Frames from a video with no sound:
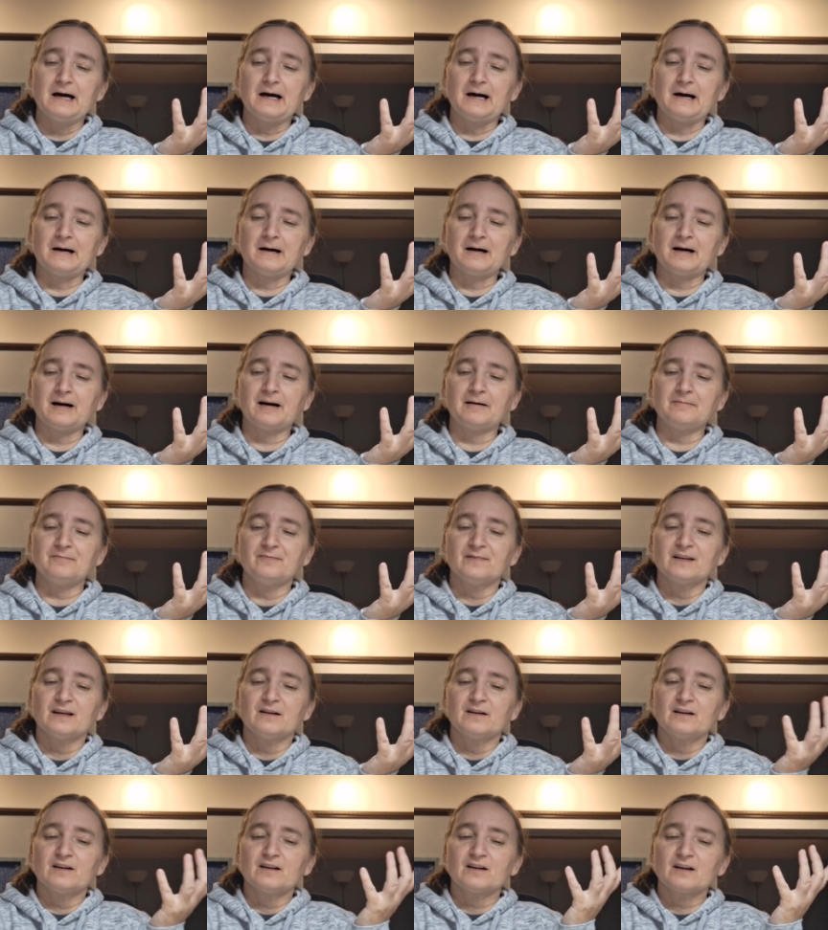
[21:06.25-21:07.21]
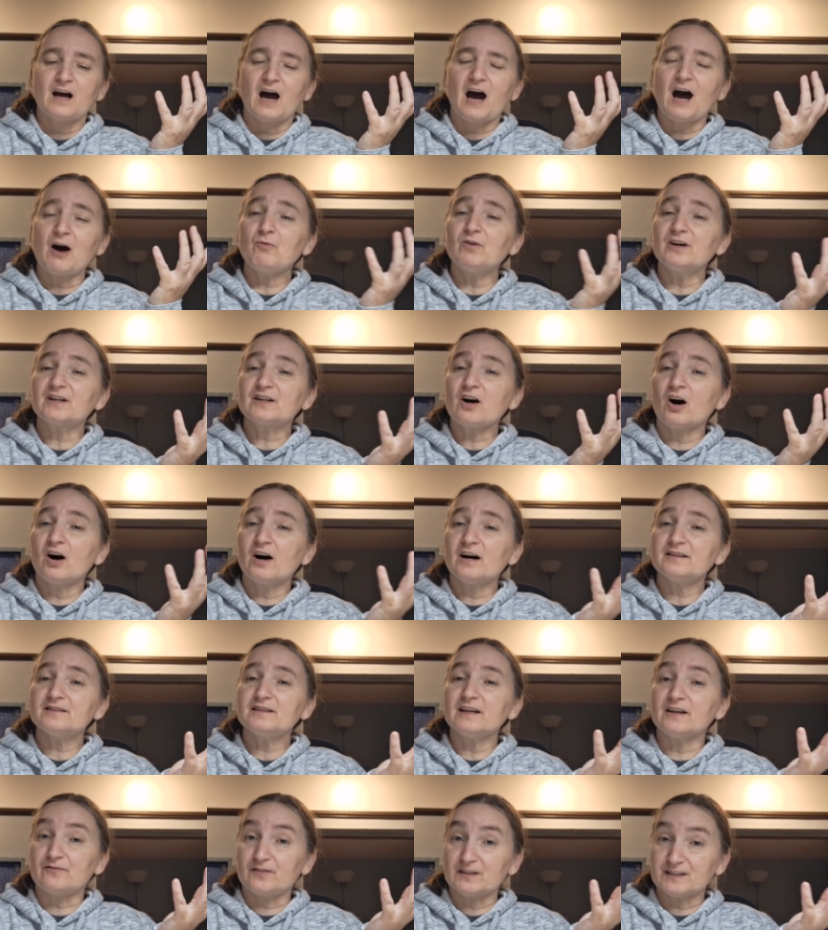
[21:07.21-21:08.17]
Uh, I would
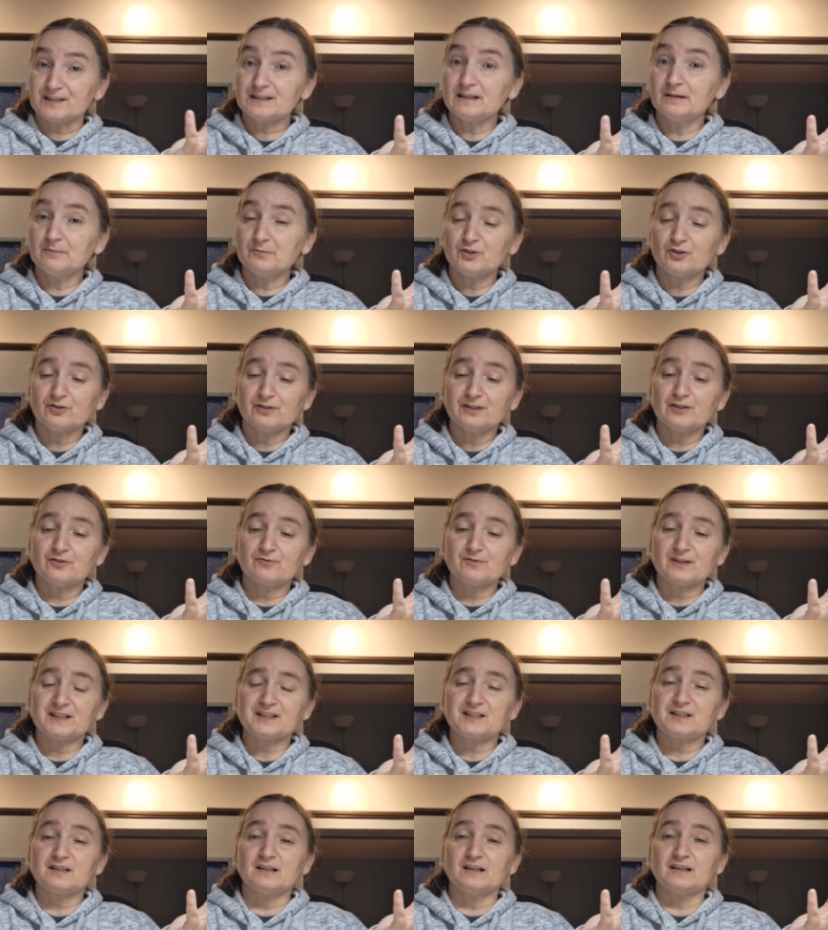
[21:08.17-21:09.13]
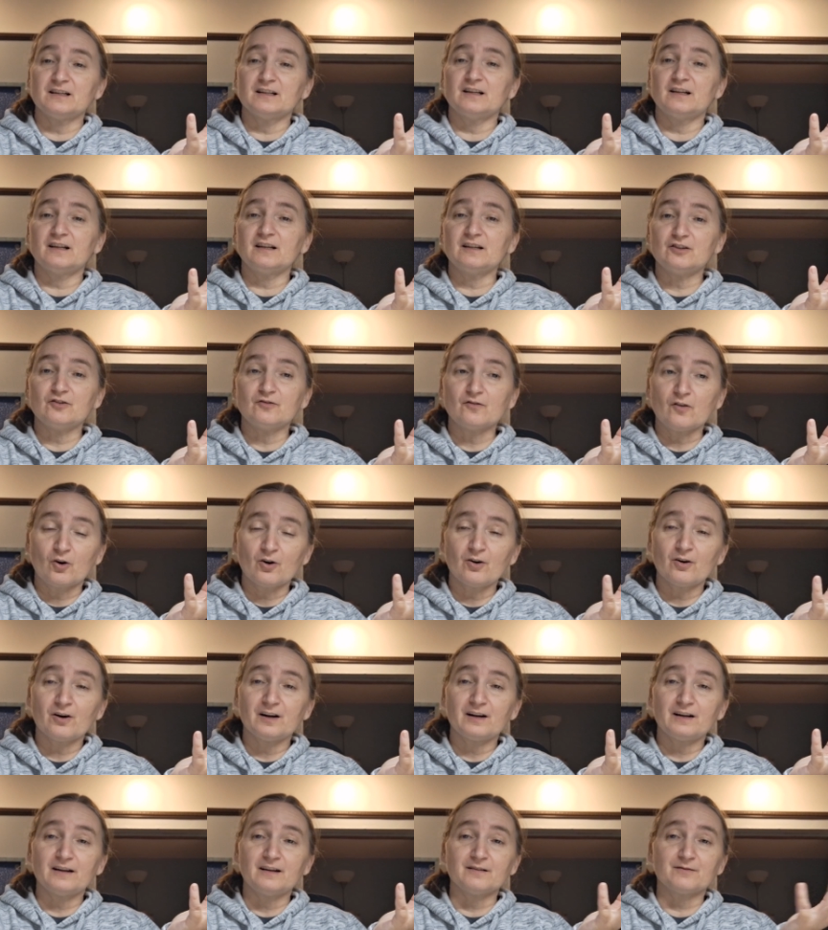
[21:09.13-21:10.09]
con if it's something you're interested in and you've
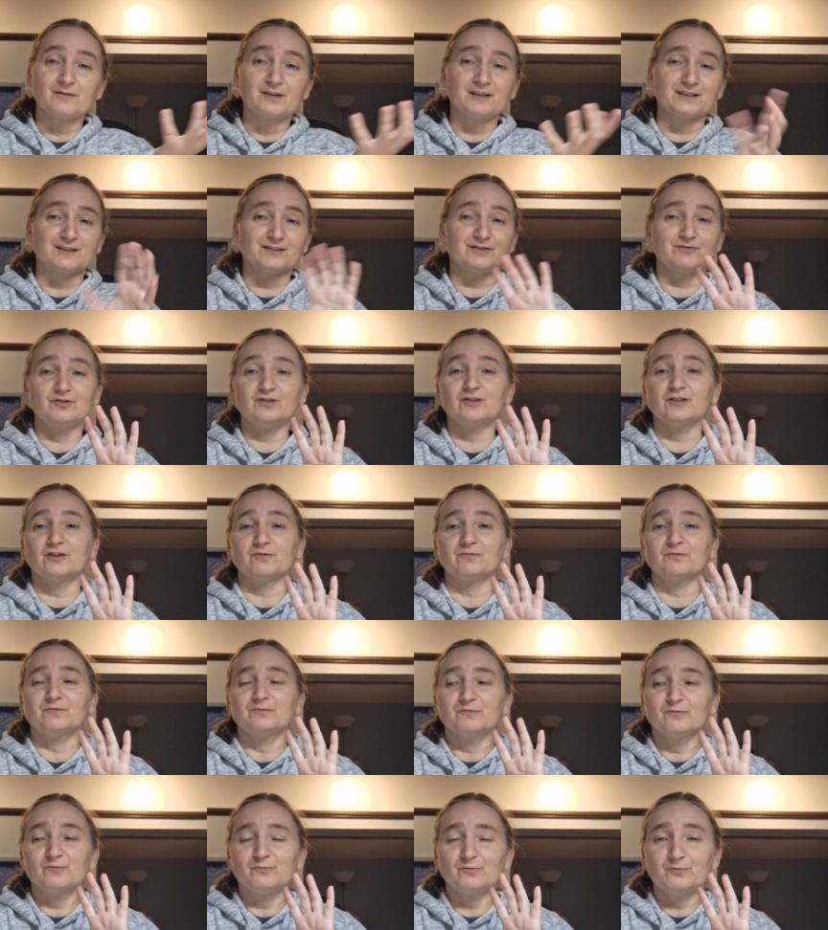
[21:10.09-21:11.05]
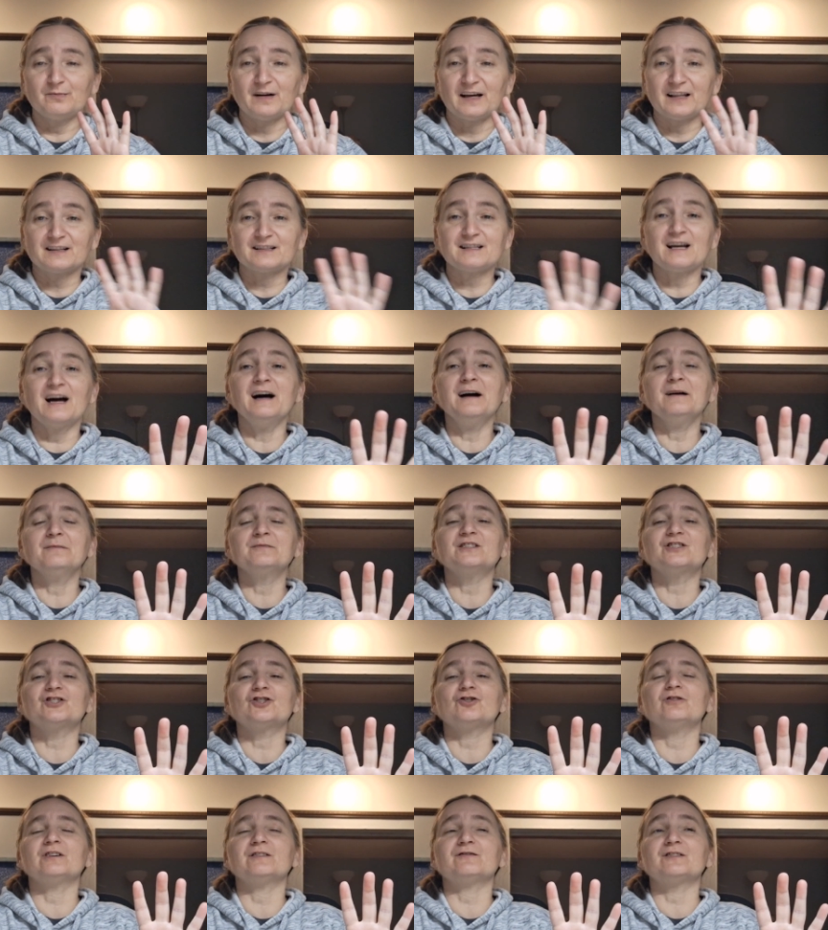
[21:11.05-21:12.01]
already, because you know, by the time
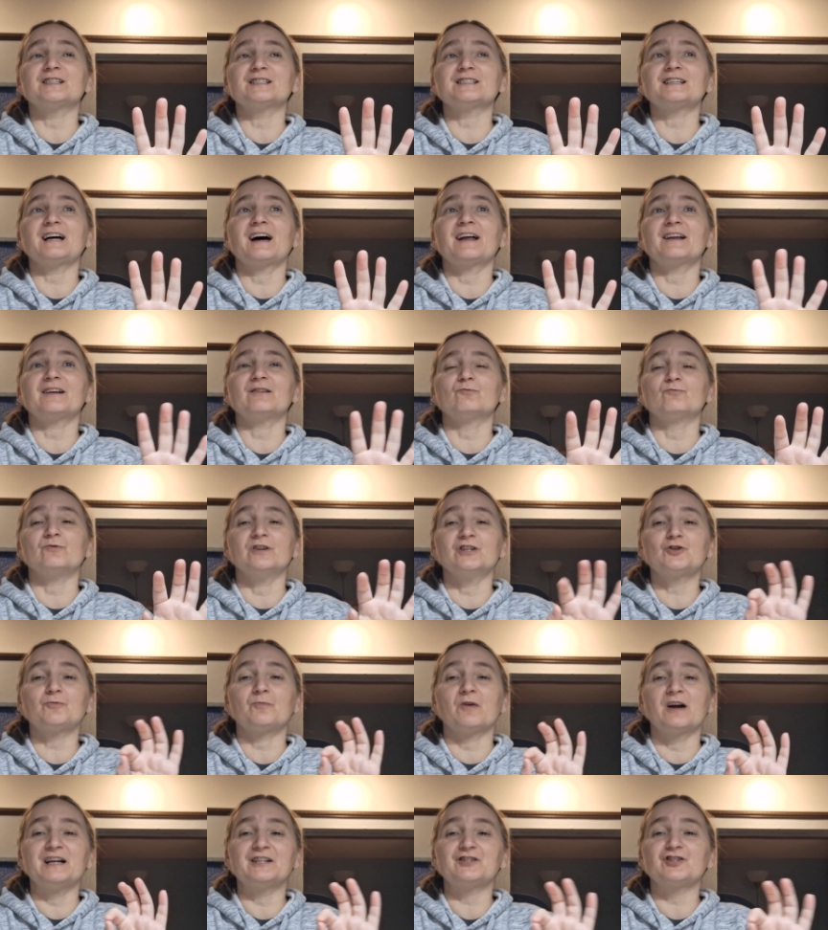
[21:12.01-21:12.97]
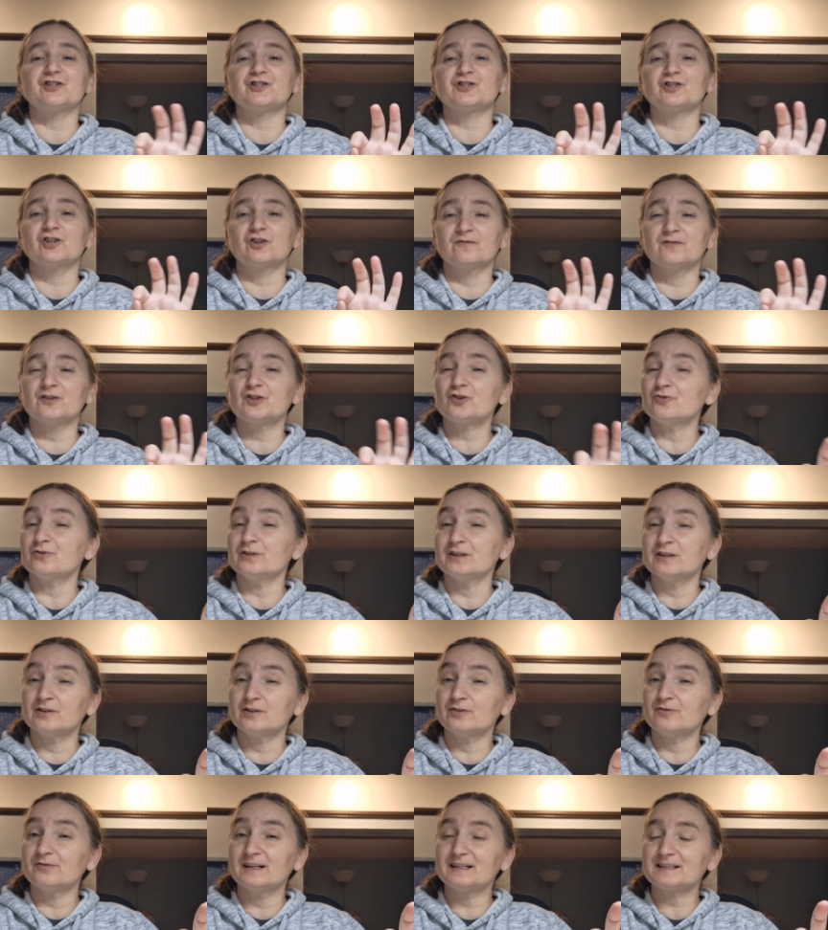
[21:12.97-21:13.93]
that you have decided which branch of service you're
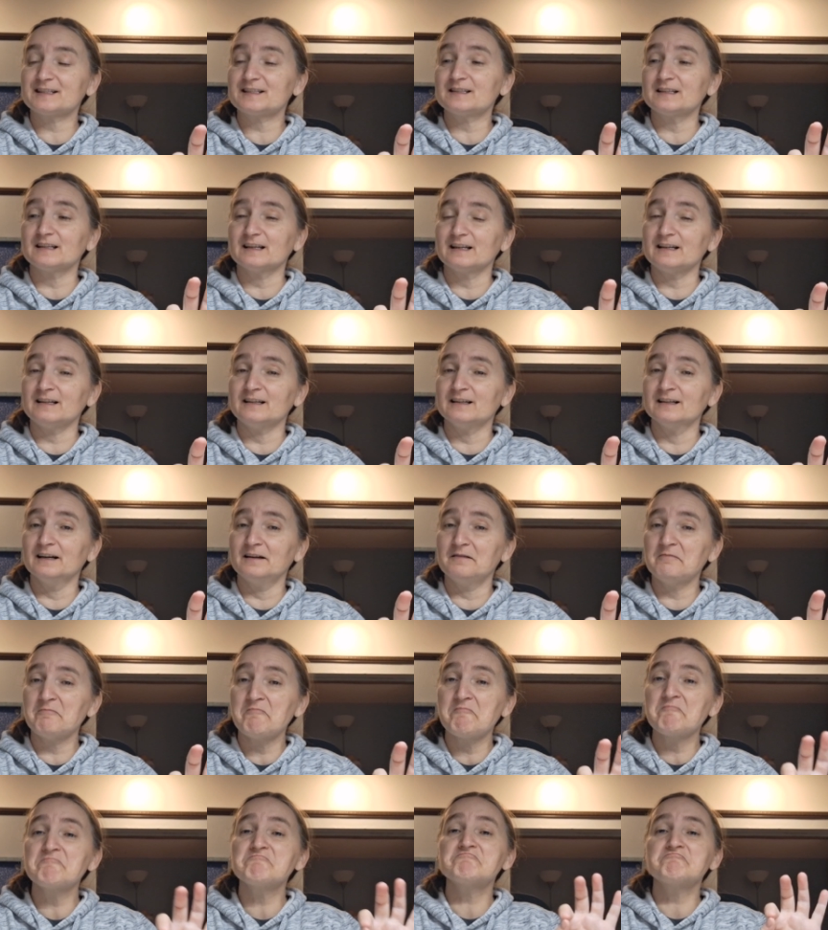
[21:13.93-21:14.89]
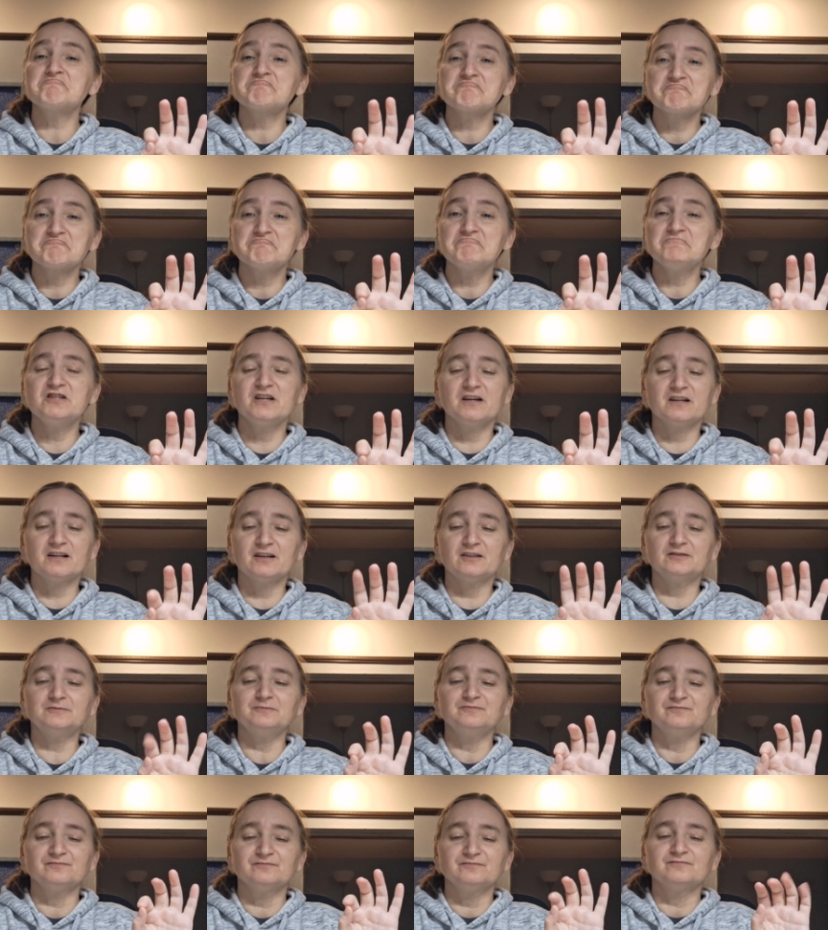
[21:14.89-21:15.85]
interested in, you
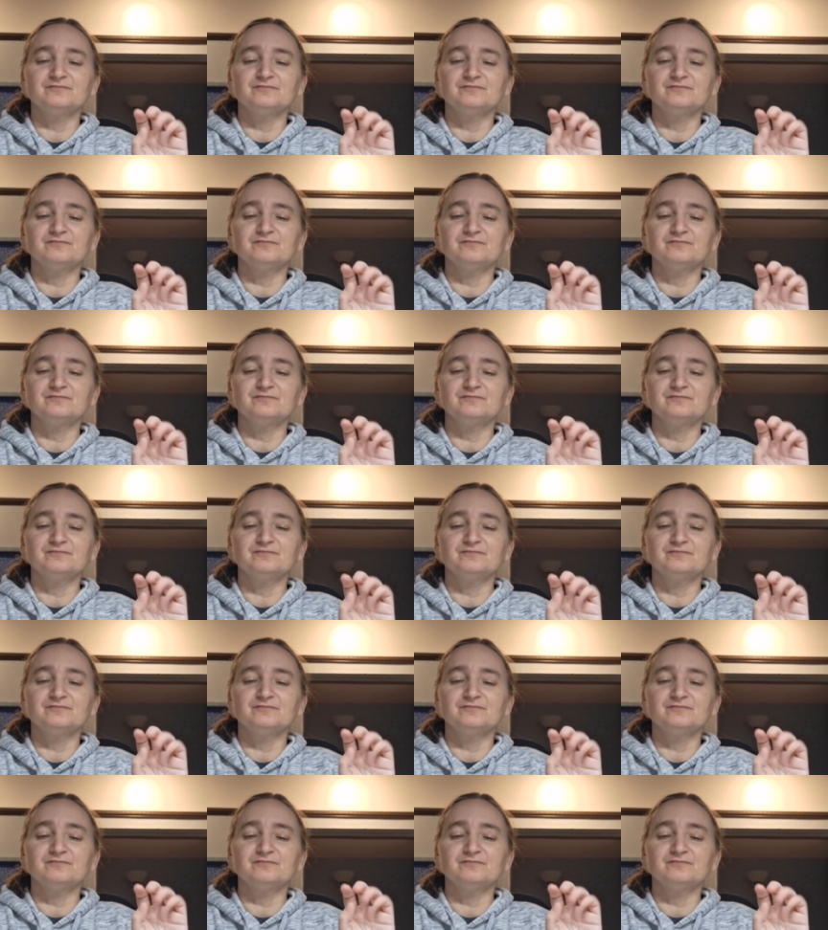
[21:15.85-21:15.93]
know,